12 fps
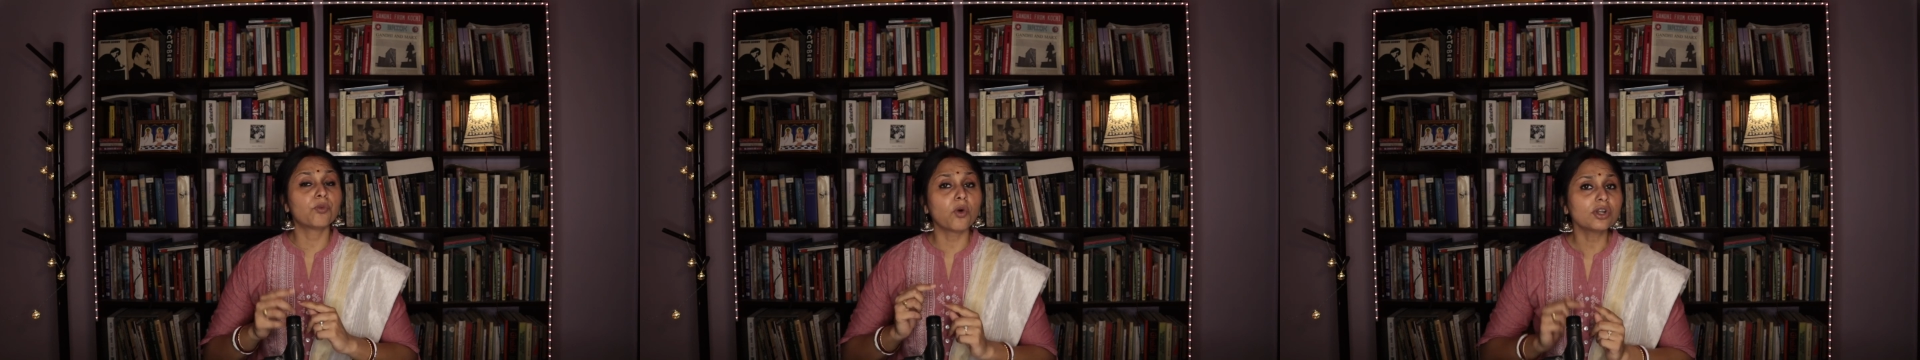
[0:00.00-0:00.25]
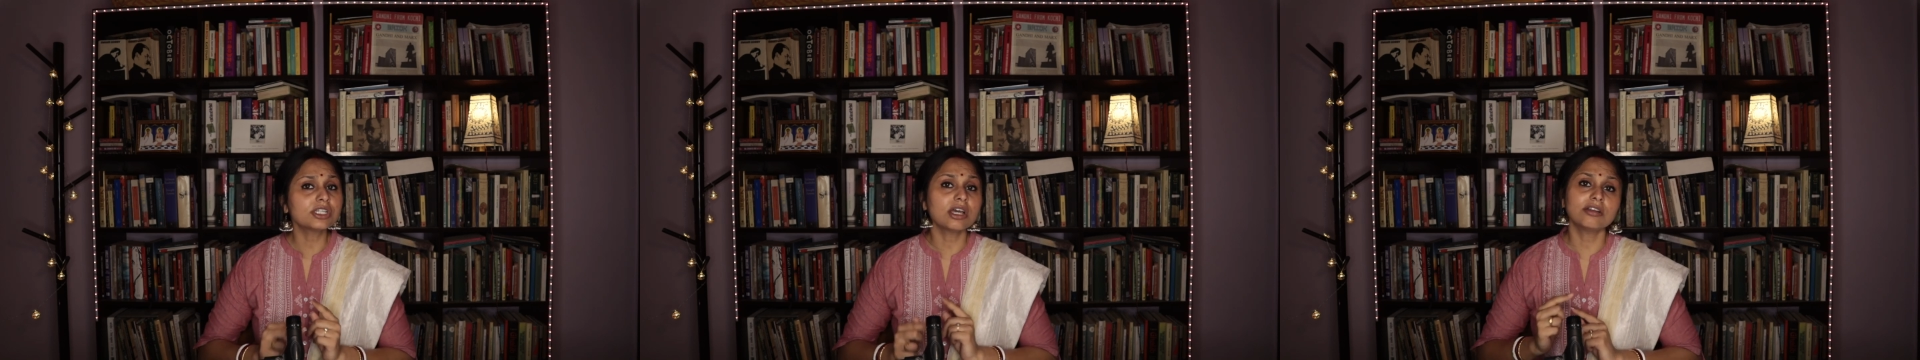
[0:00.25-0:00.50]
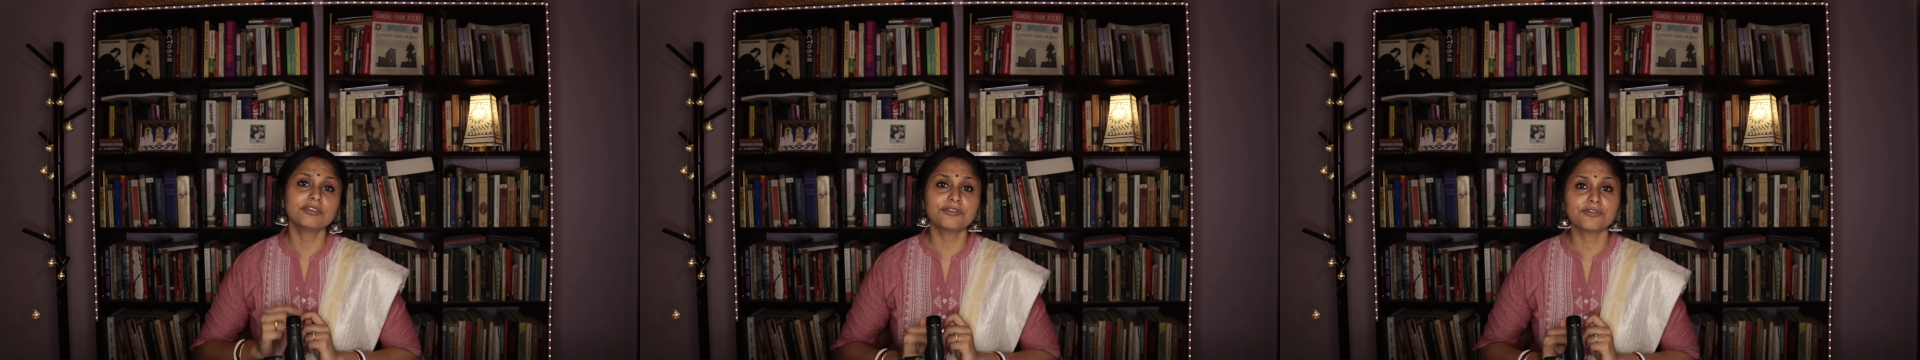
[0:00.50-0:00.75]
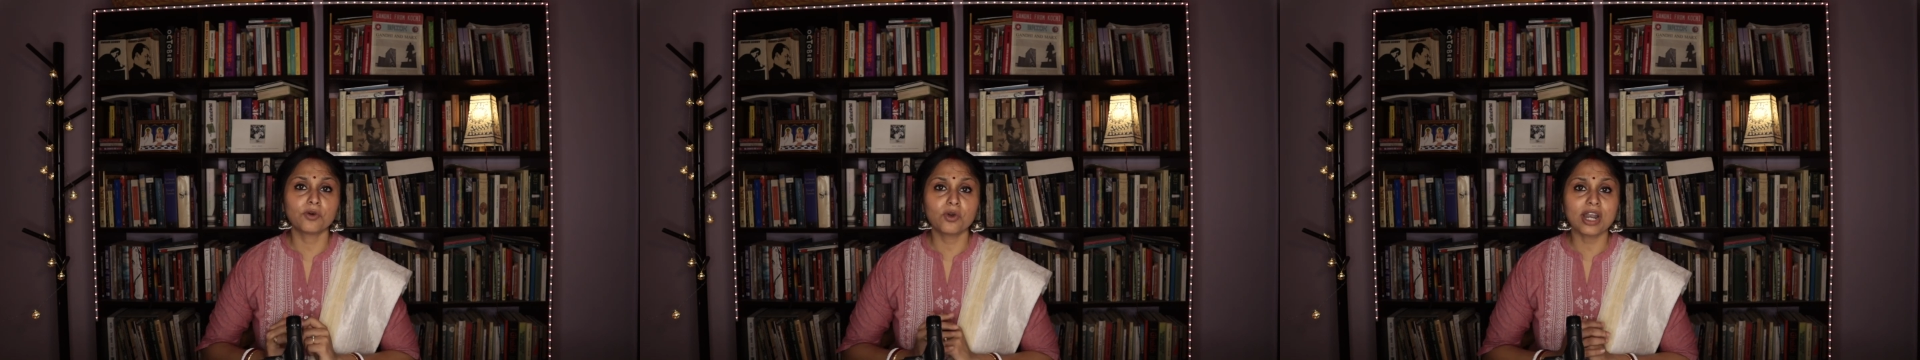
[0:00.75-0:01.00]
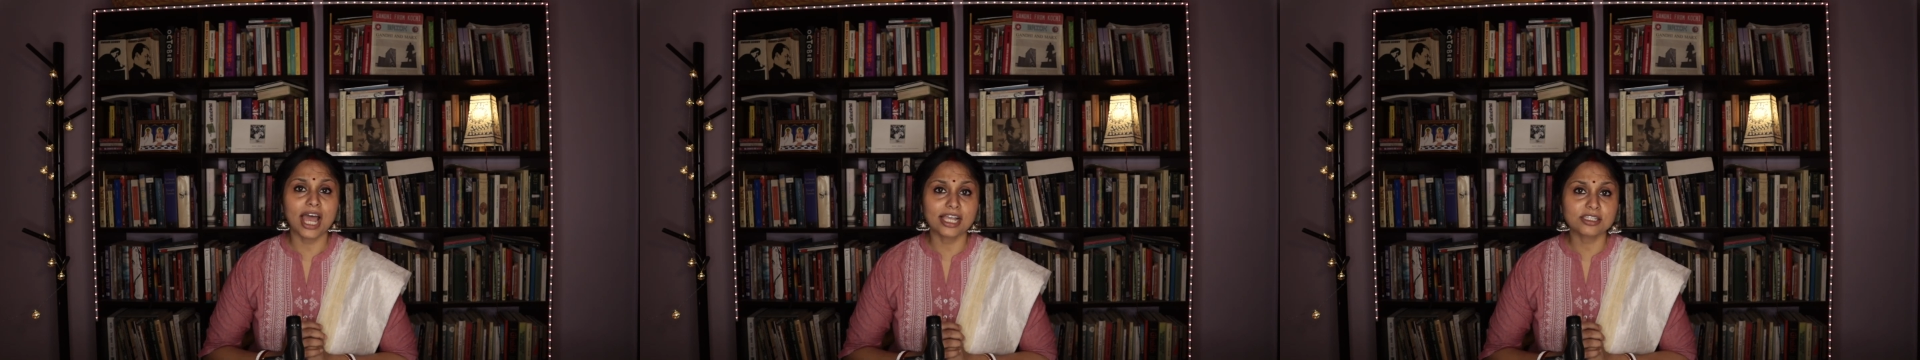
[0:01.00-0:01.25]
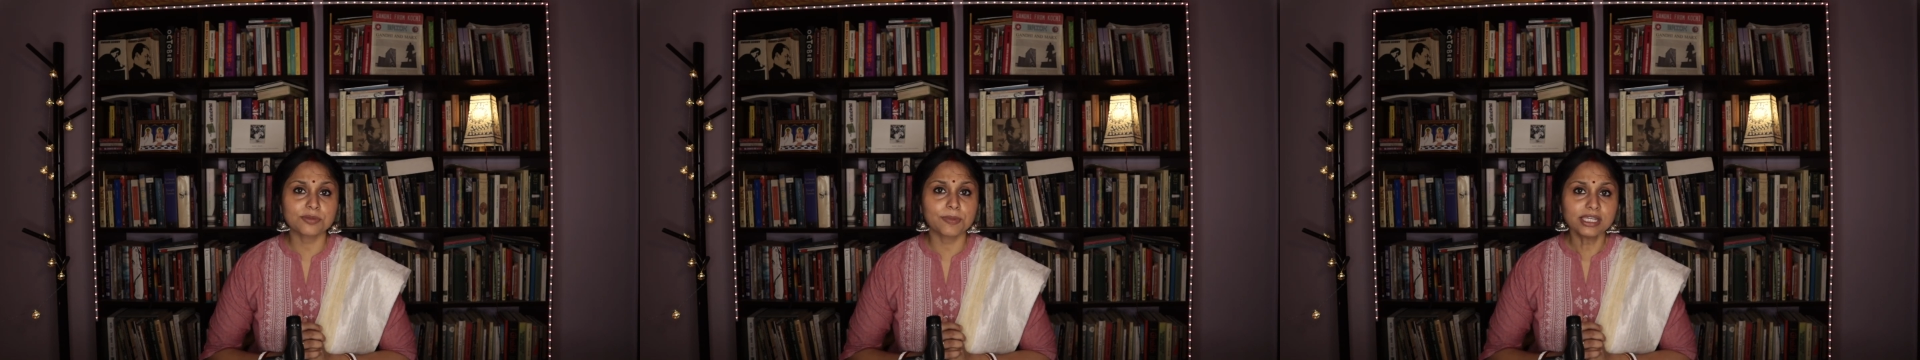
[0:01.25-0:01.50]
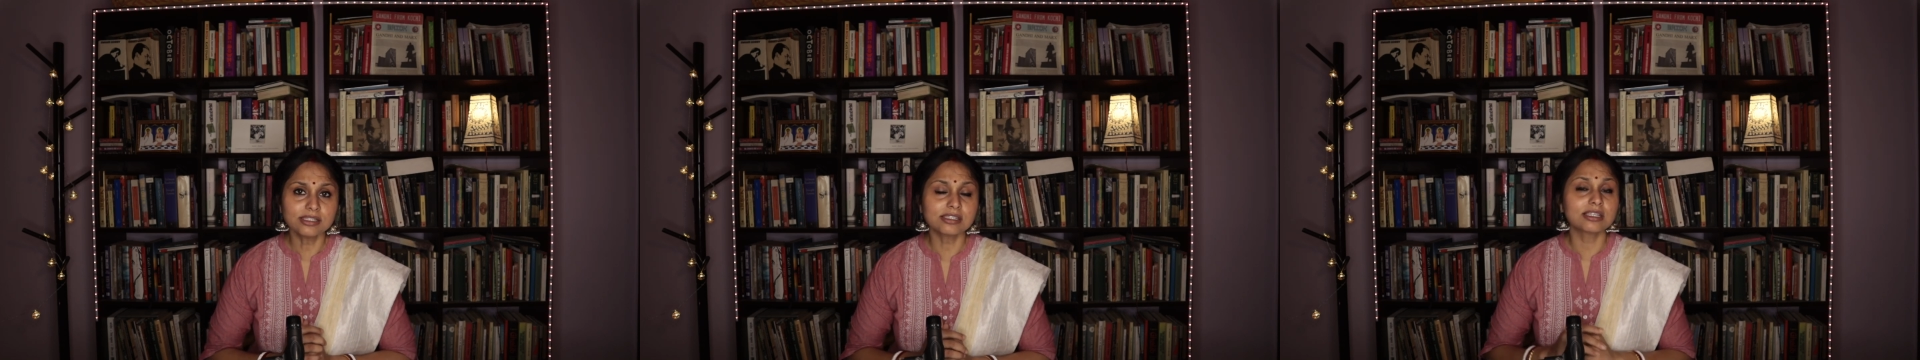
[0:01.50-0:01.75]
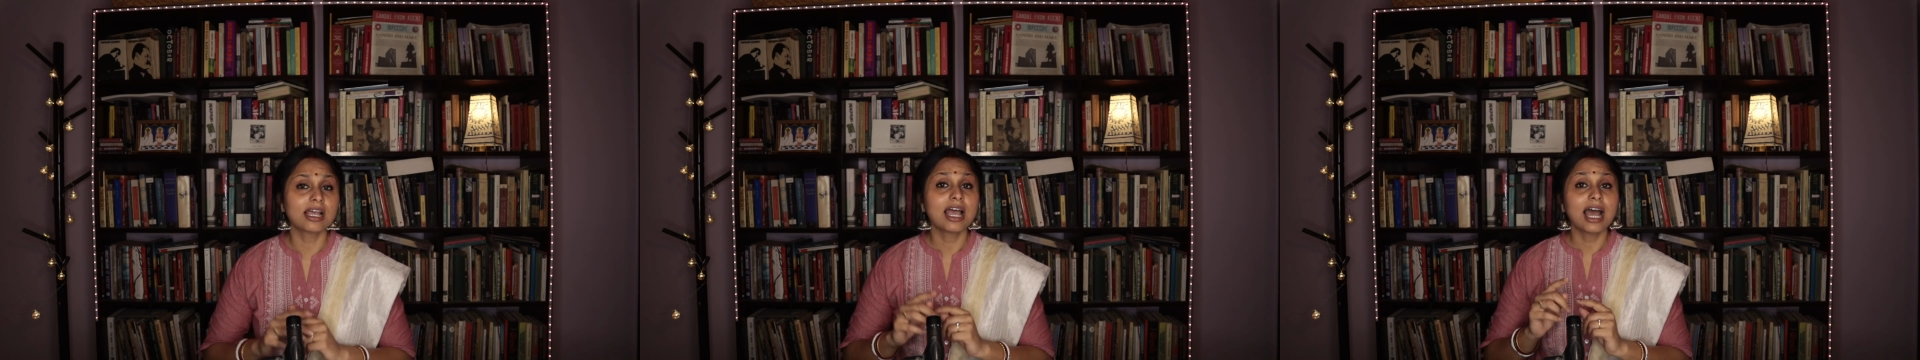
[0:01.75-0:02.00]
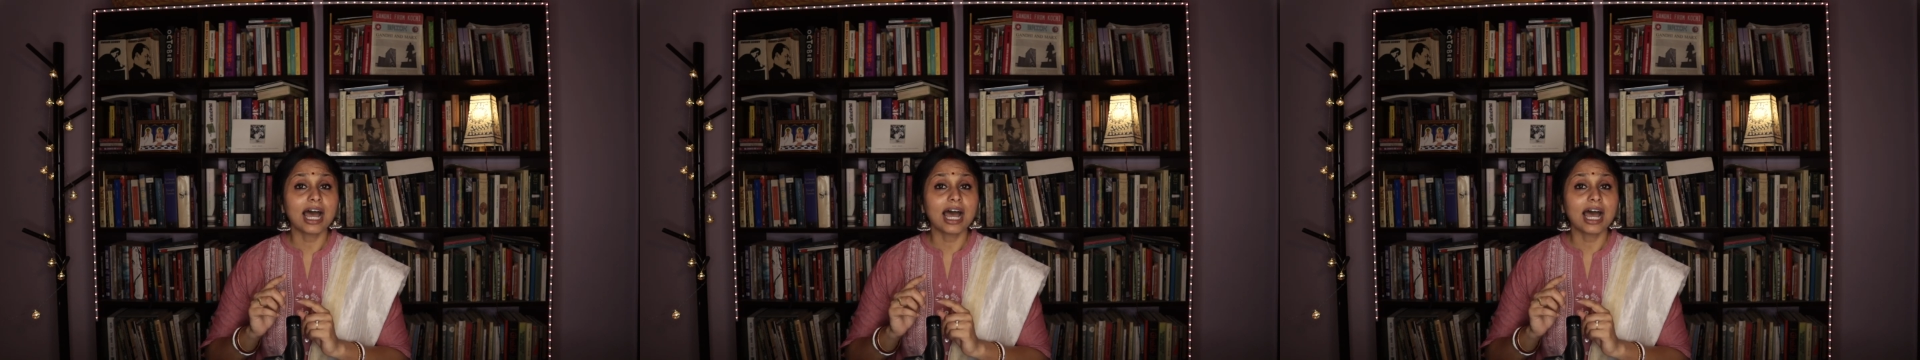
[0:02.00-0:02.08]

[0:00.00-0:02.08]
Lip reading: what are the 4 aspects?